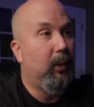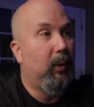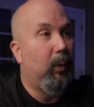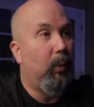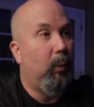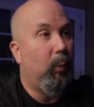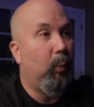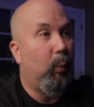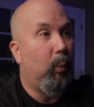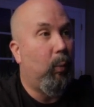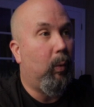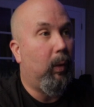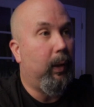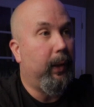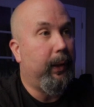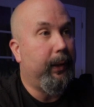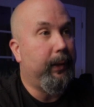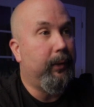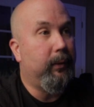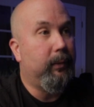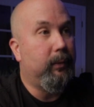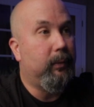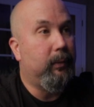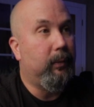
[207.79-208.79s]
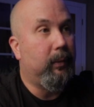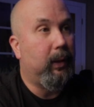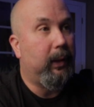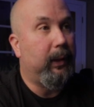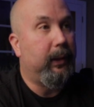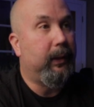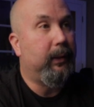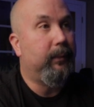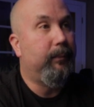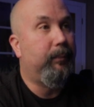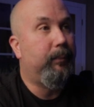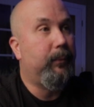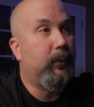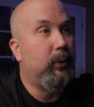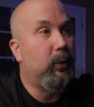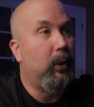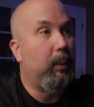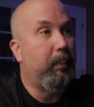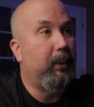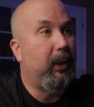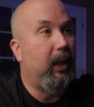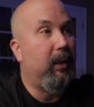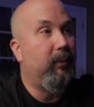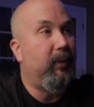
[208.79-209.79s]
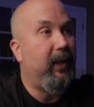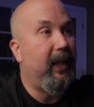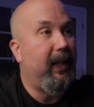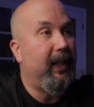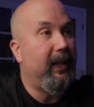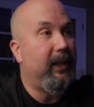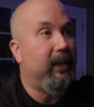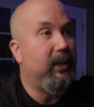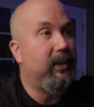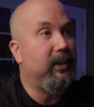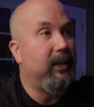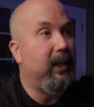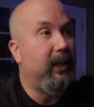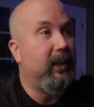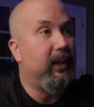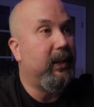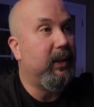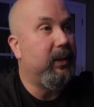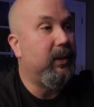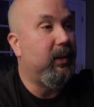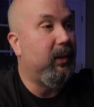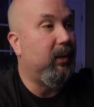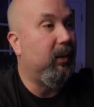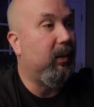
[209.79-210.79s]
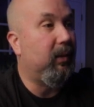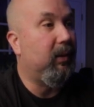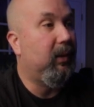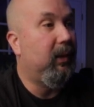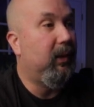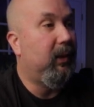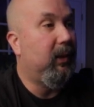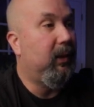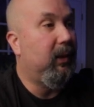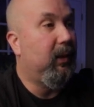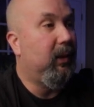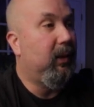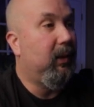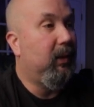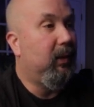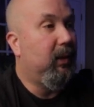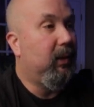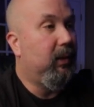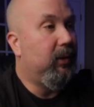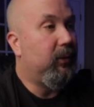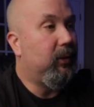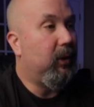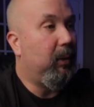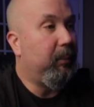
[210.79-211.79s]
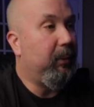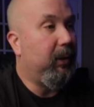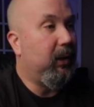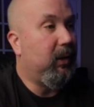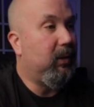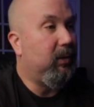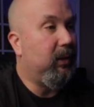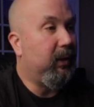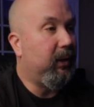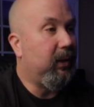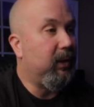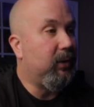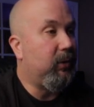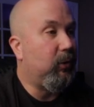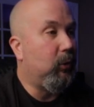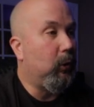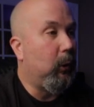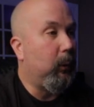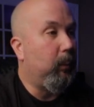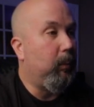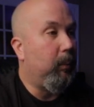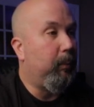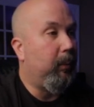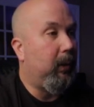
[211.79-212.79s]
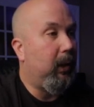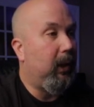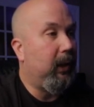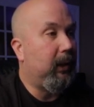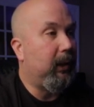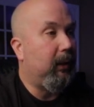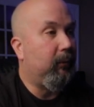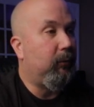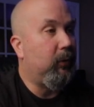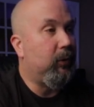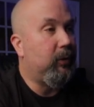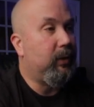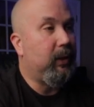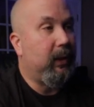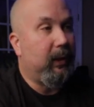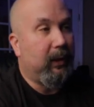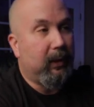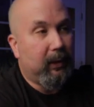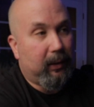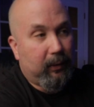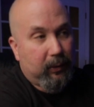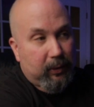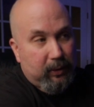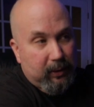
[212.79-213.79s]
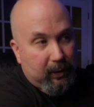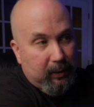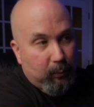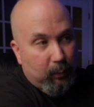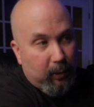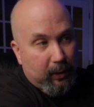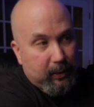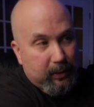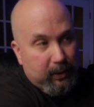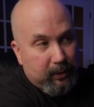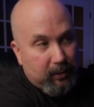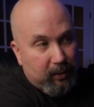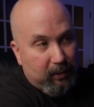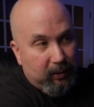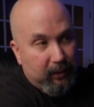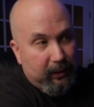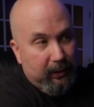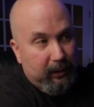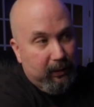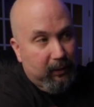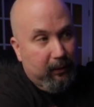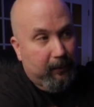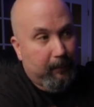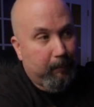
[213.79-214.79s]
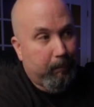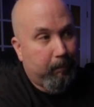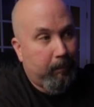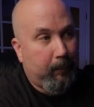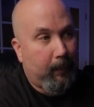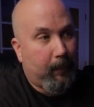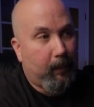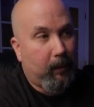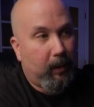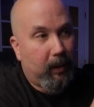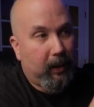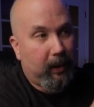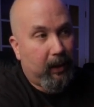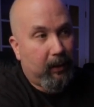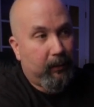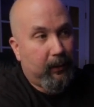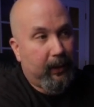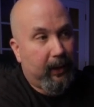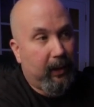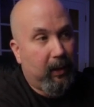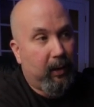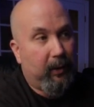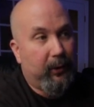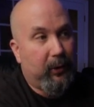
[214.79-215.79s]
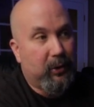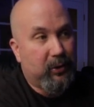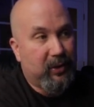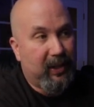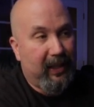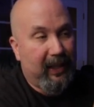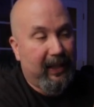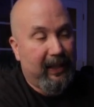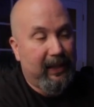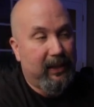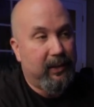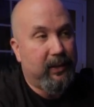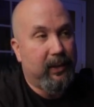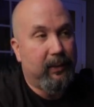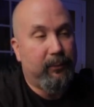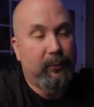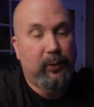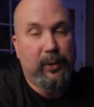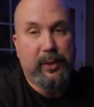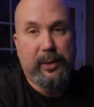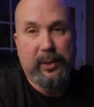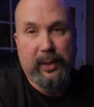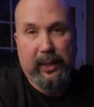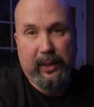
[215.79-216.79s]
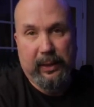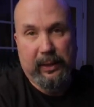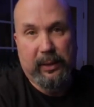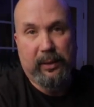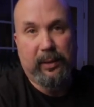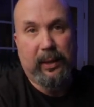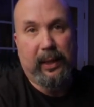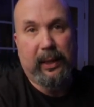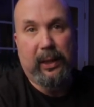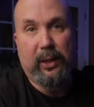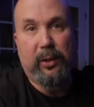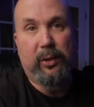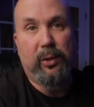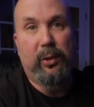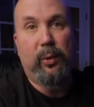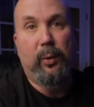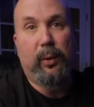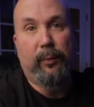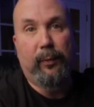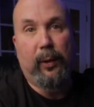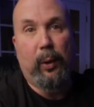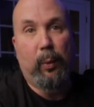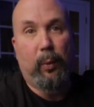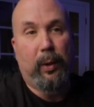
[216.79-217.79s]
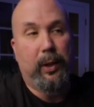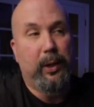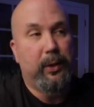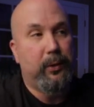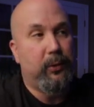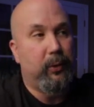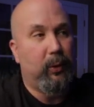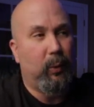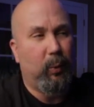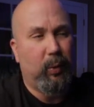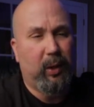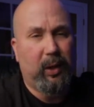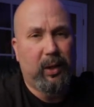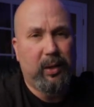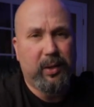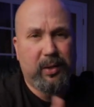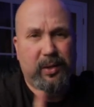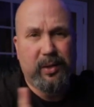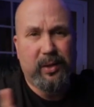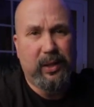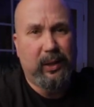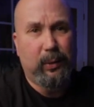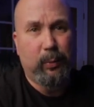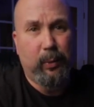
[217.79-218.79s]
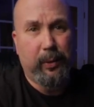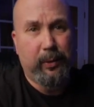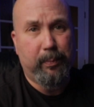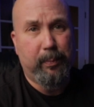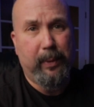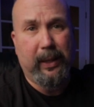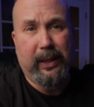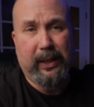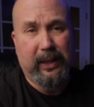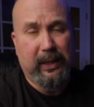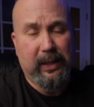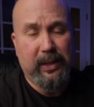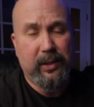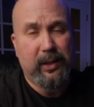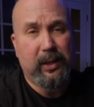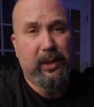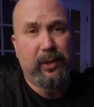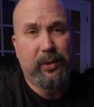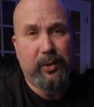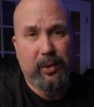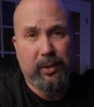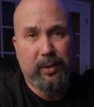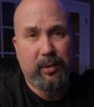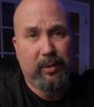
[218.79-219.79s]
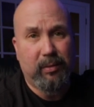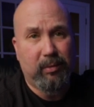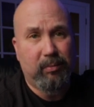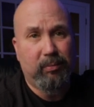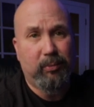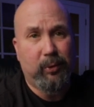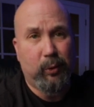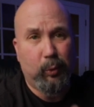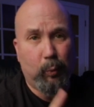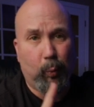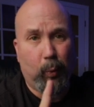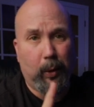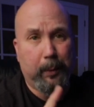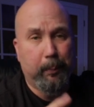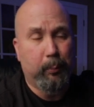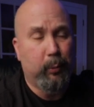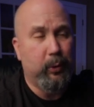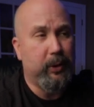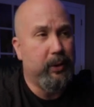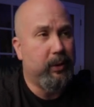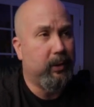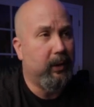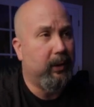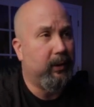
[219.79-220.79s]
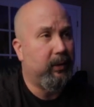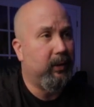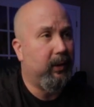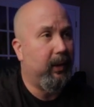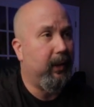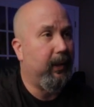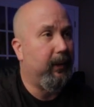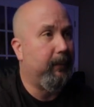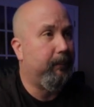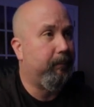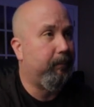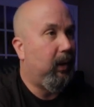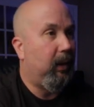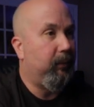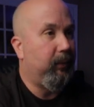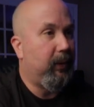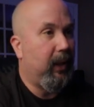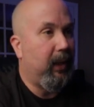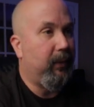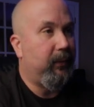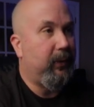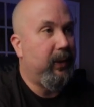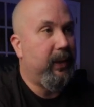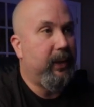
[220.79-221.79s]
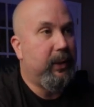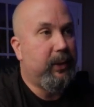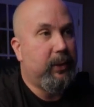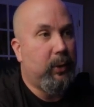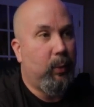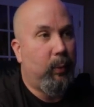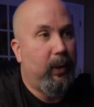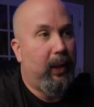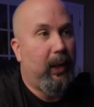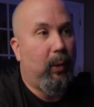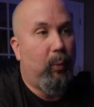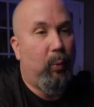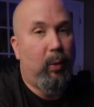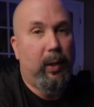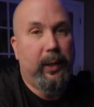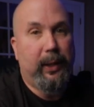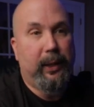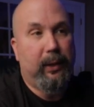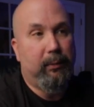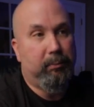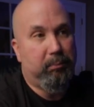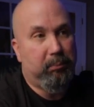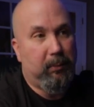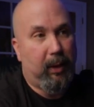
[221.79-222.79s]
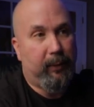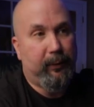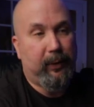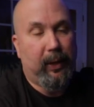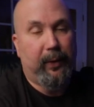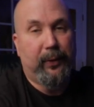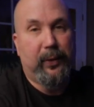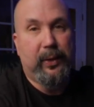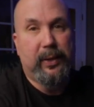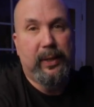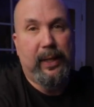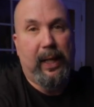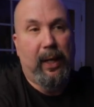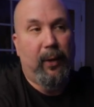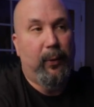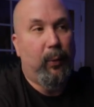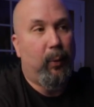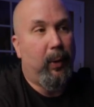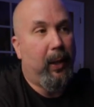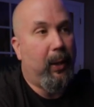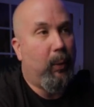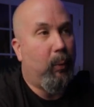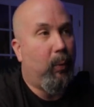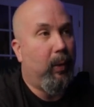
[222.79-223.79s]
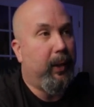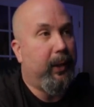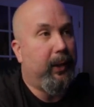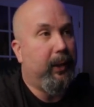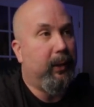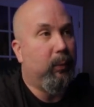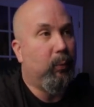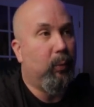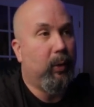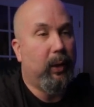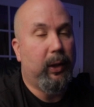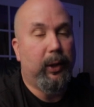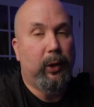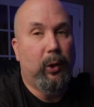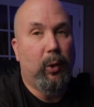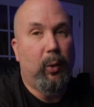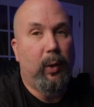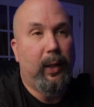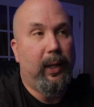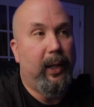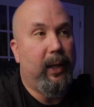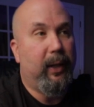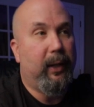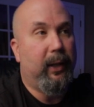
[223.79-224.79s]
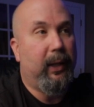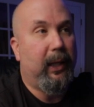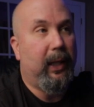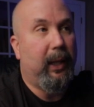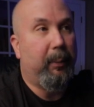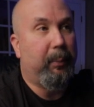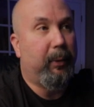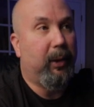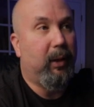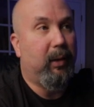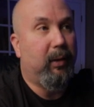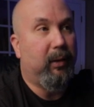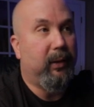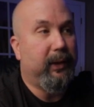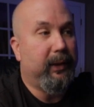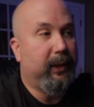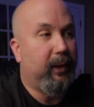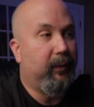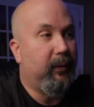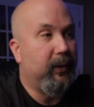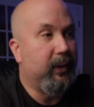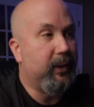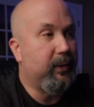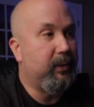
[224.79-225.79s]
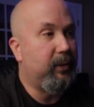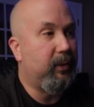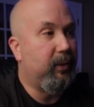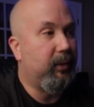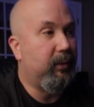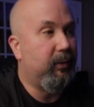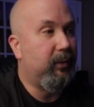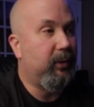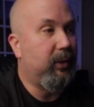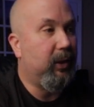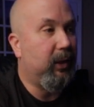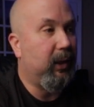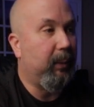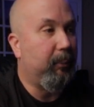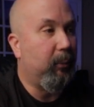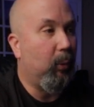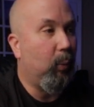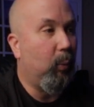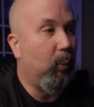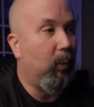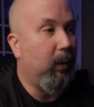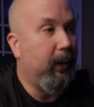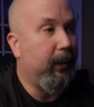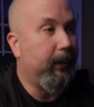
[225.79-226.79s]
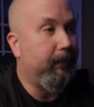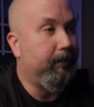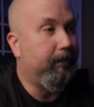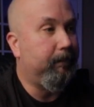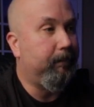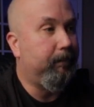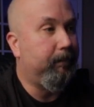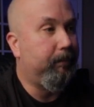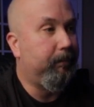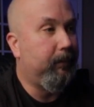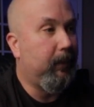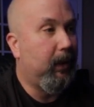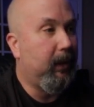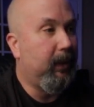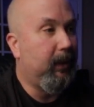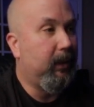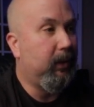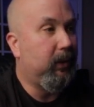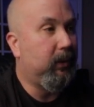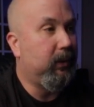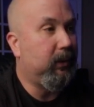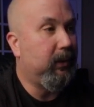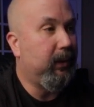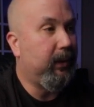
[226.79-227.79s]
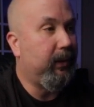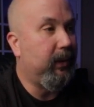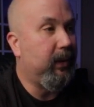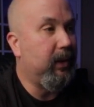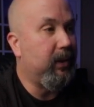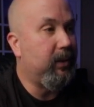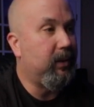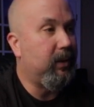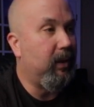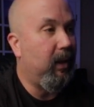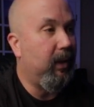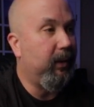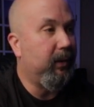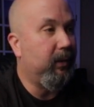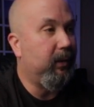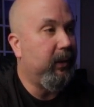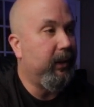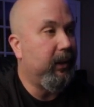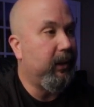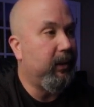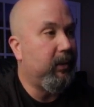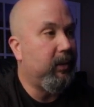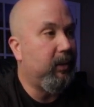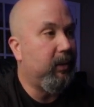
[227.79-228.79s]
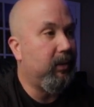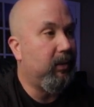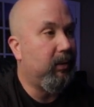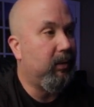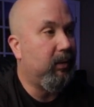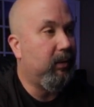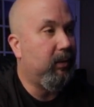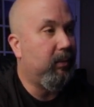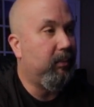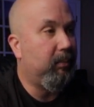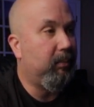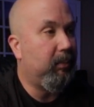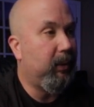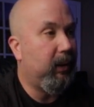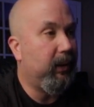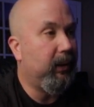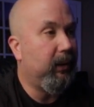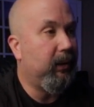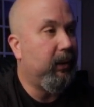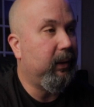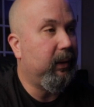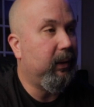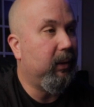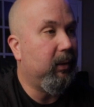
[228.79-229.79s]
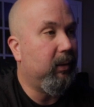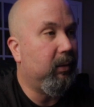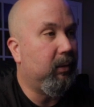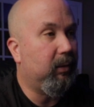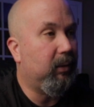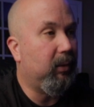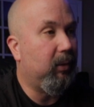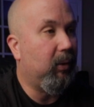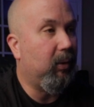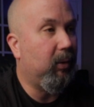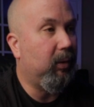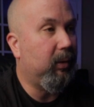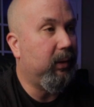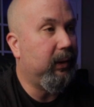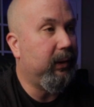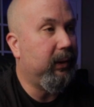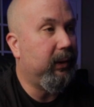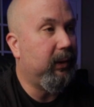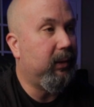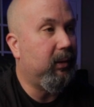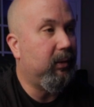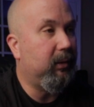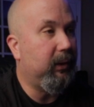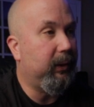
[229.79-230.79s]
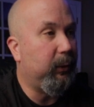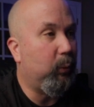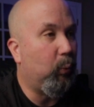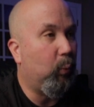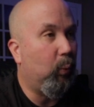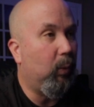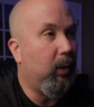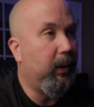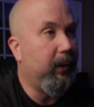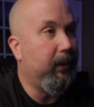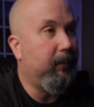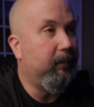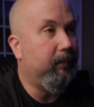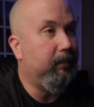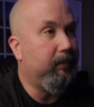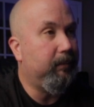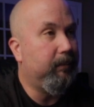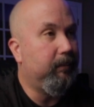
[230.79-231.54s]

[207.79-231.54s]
1, right? So I'm going to have 8 settings here. So I'm going to click this global block. If you see where it says link, in there's 8 different settings I could do if I wanted to. We're going to stick with make it easy, just do one preset today. I've got things the way I want it. I've got the sound the way I want it. We're going to go ahead and I'm going to link this to number 1. Click this unlinked button here, go to link 1.